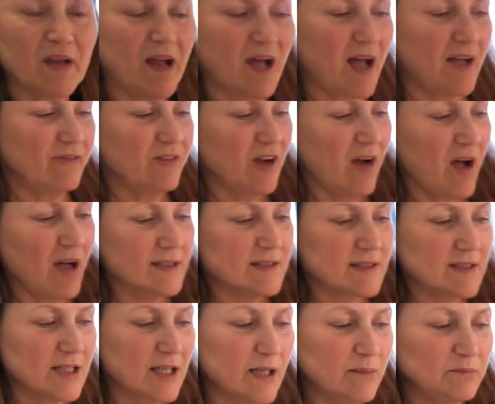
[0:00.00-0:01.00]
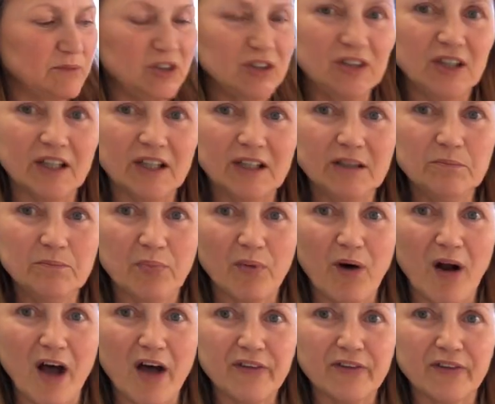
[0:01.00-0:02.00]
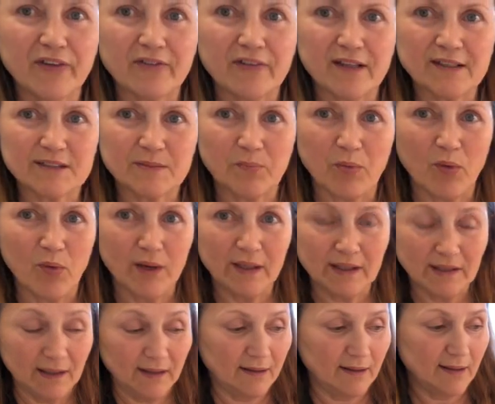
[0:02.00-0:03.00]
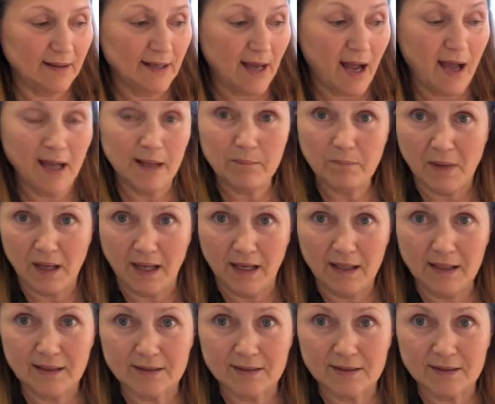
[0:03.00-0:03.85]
I've got some chicken broth that's boiling that I made.